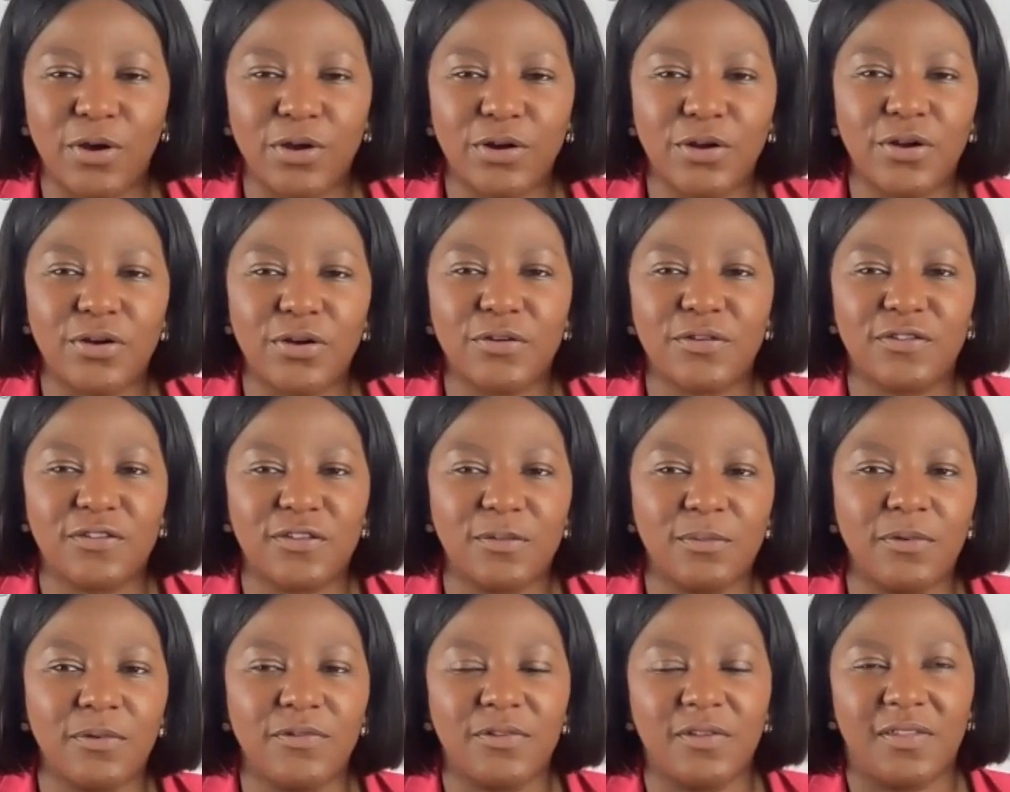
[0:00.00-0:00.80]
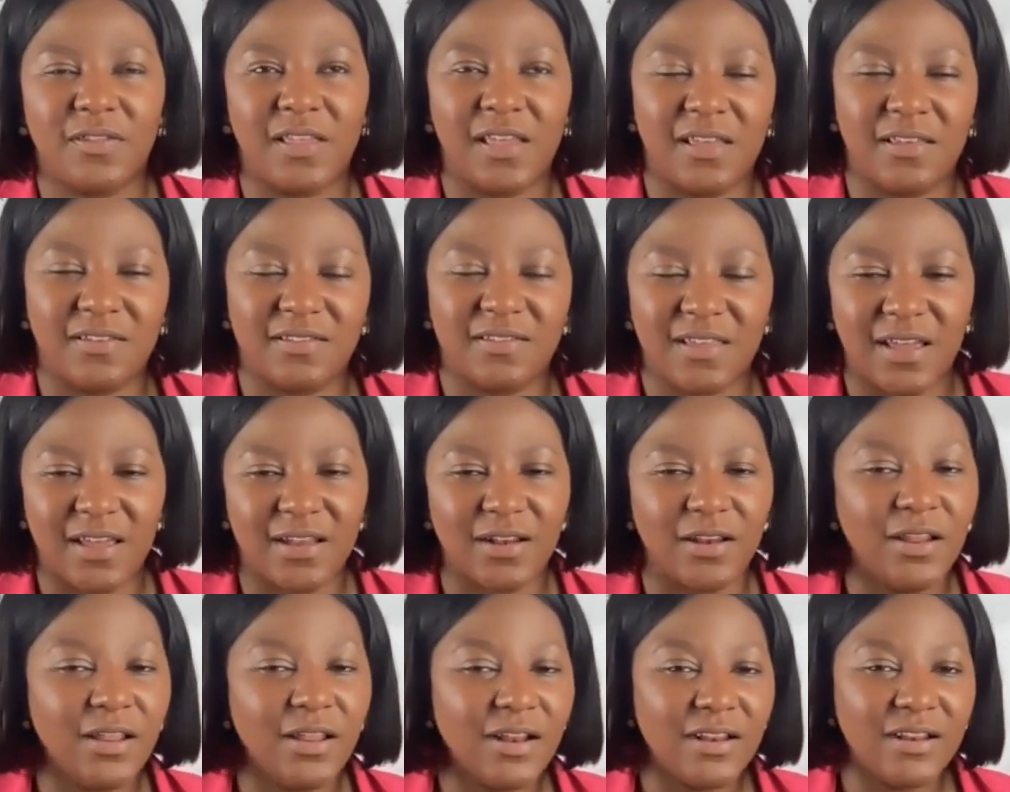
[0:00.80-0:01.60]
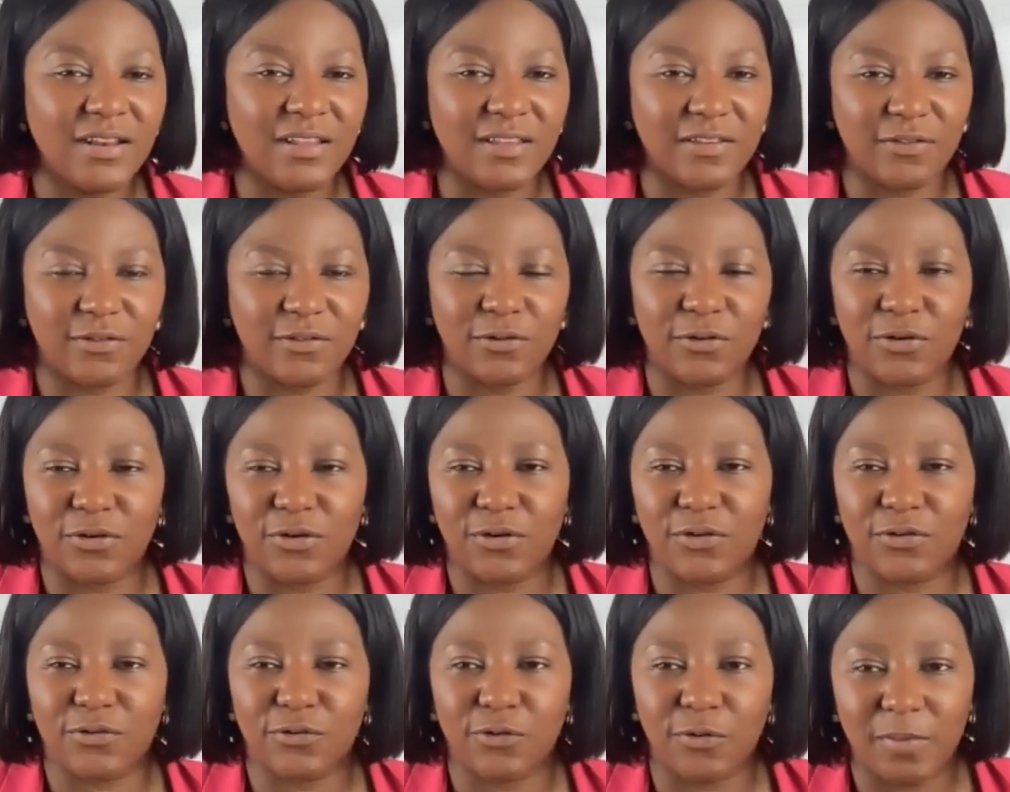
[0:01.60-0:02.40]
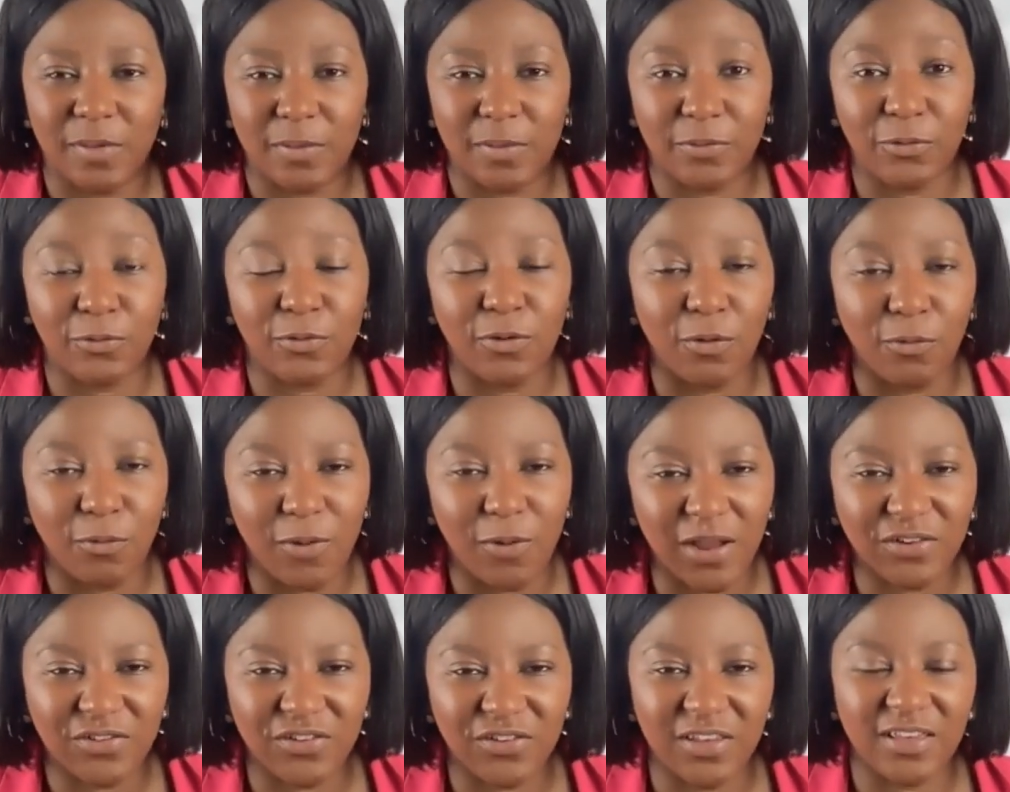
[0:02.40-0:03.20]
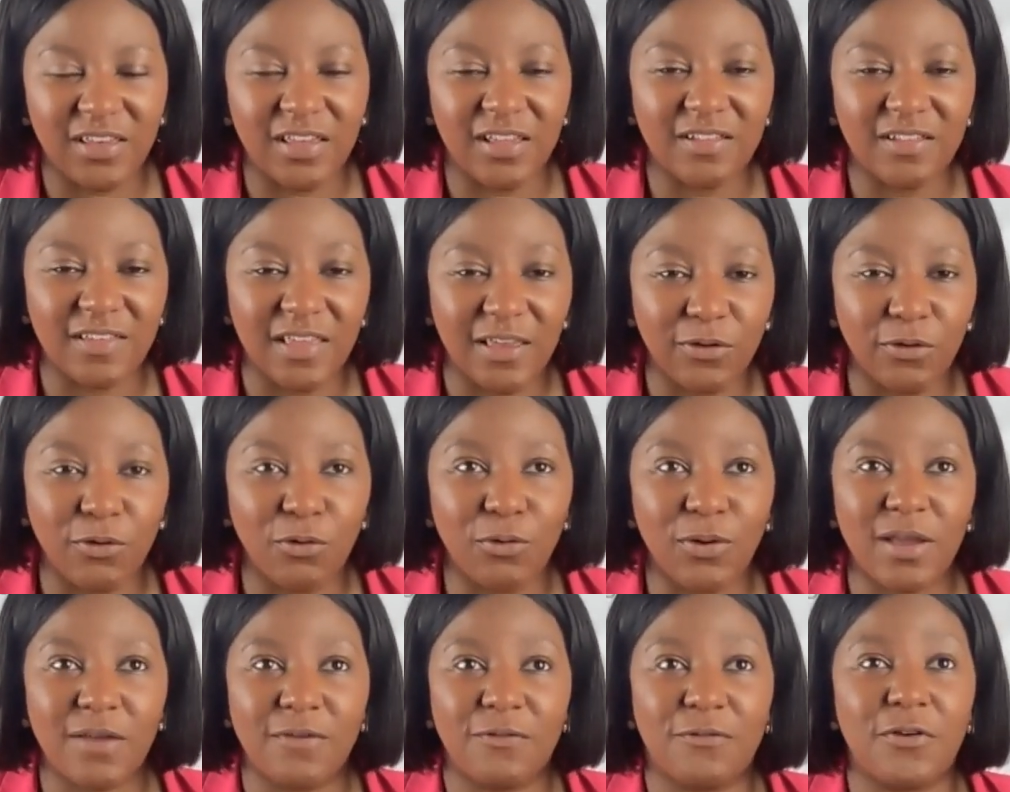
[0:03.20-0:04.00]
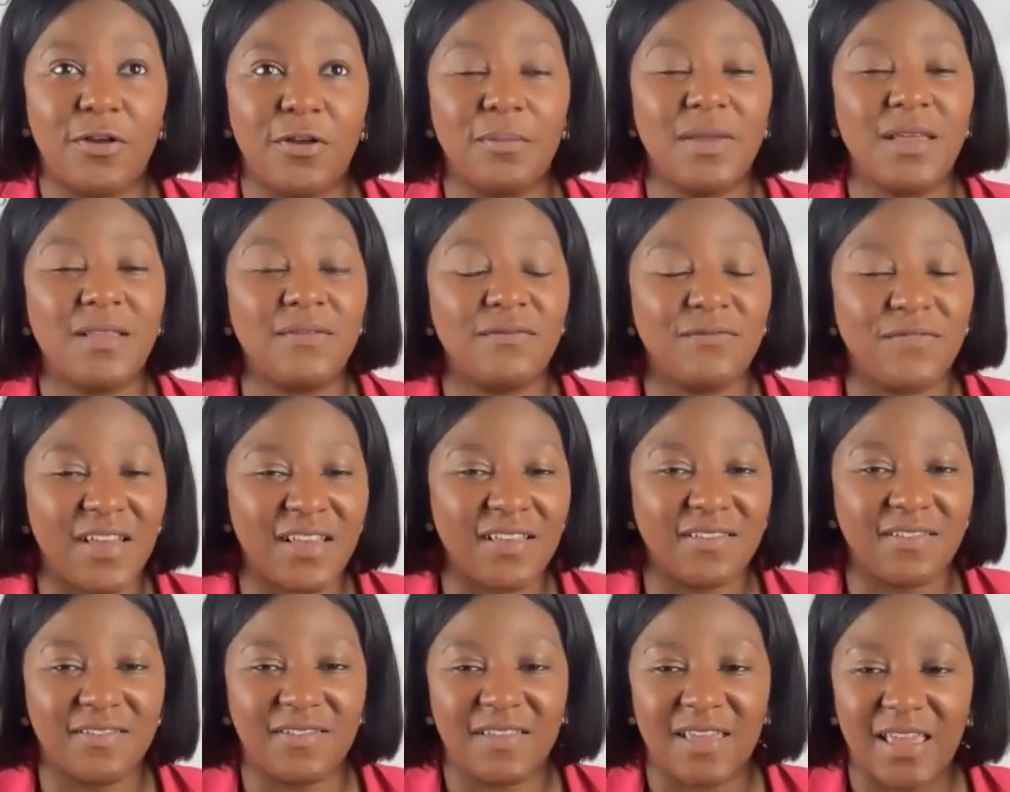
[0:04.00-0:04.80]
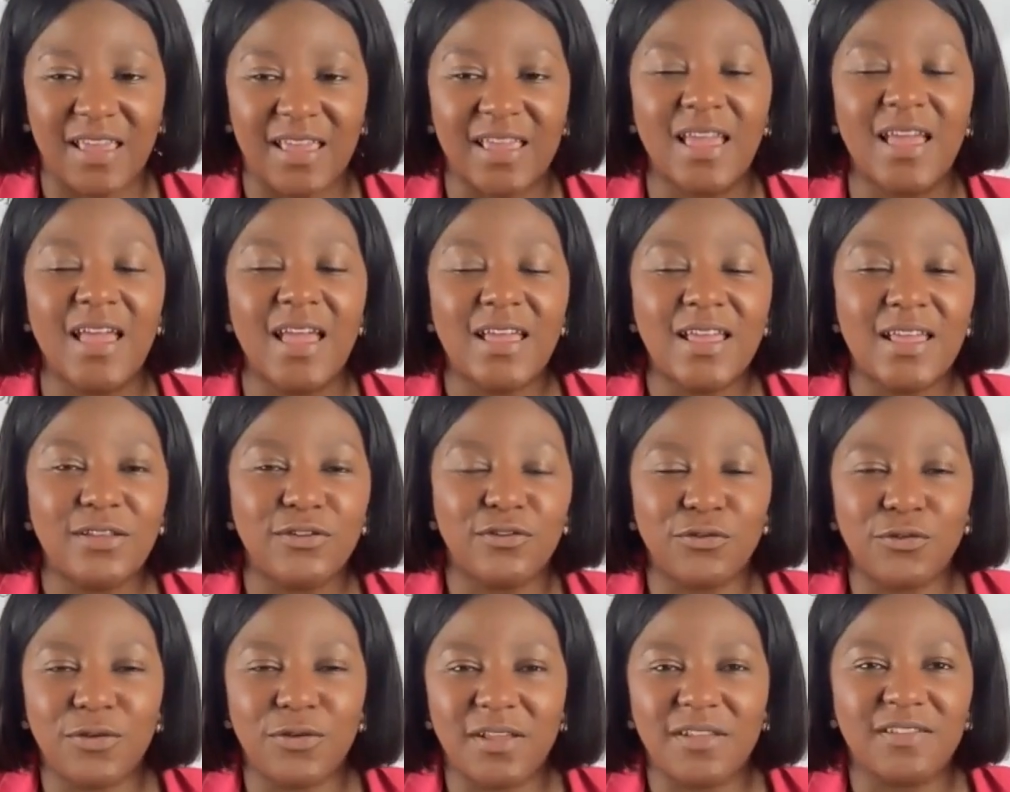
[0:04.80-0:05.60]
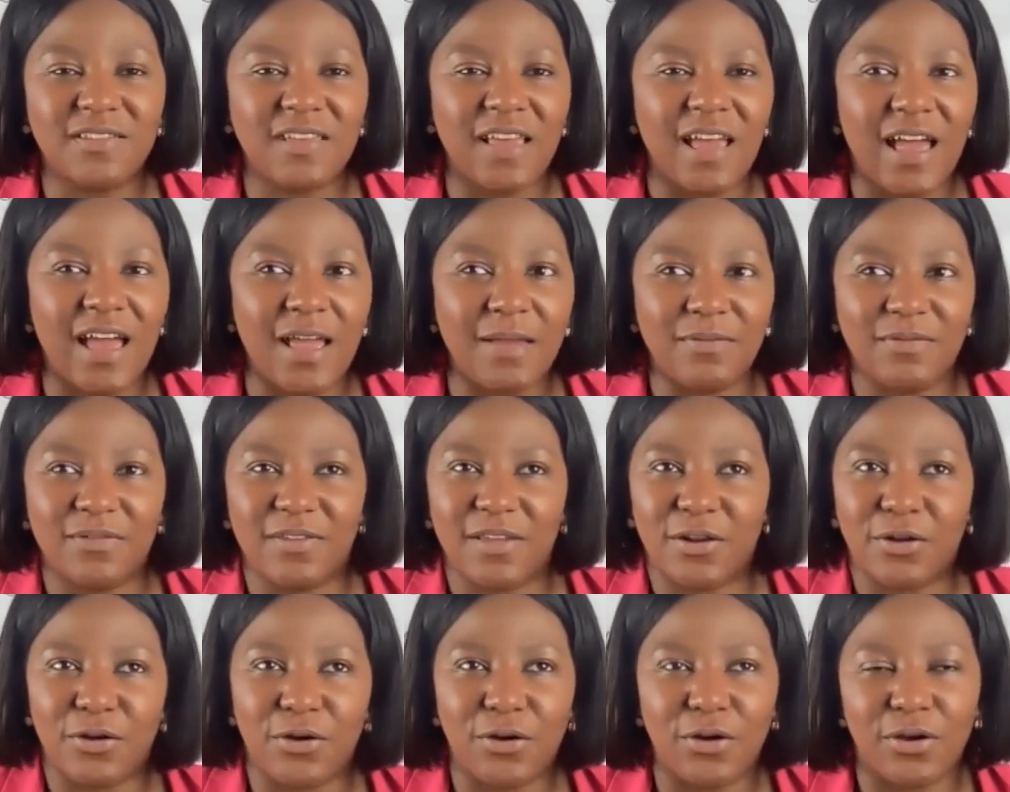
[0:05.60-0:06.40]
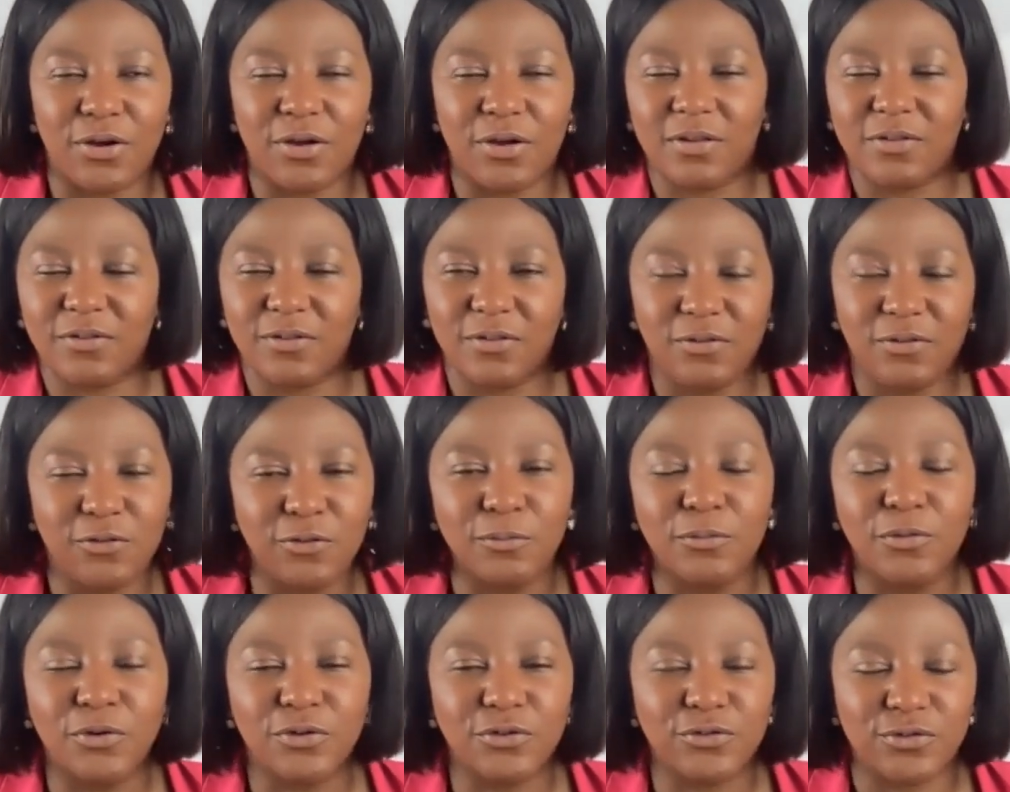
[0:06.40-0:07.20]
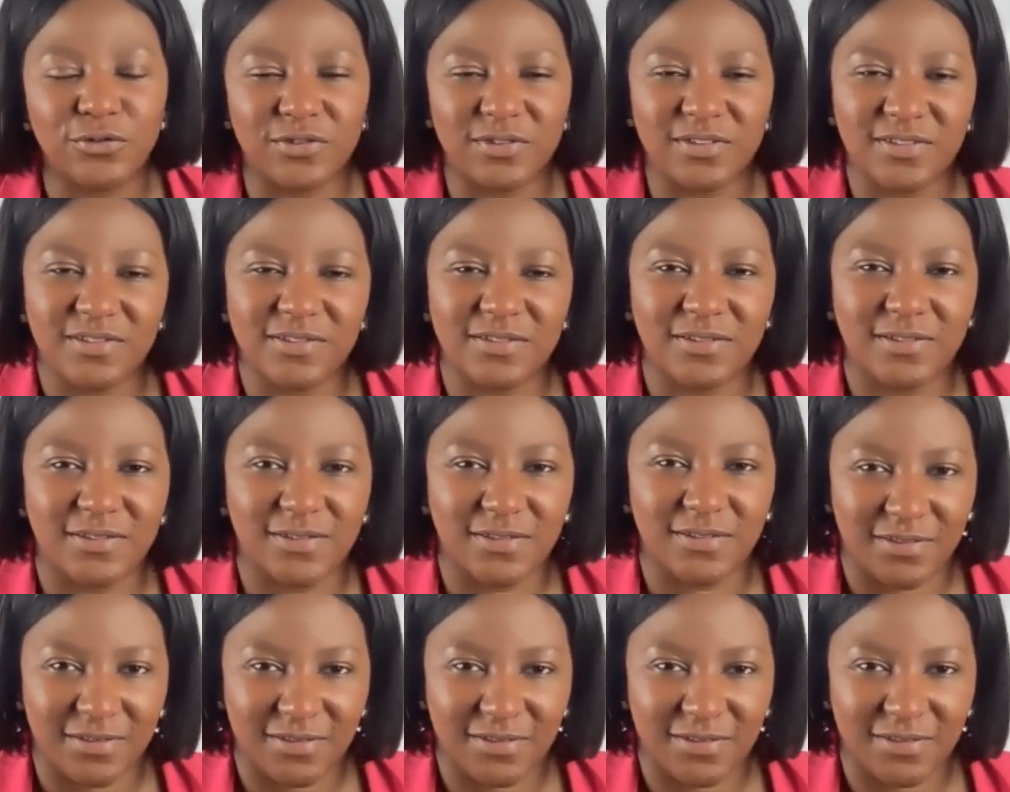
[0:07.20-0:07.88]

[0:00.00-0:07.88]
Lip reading: what are some of the things that listeners or people who are watching can take away from investing during times that are tumultuous?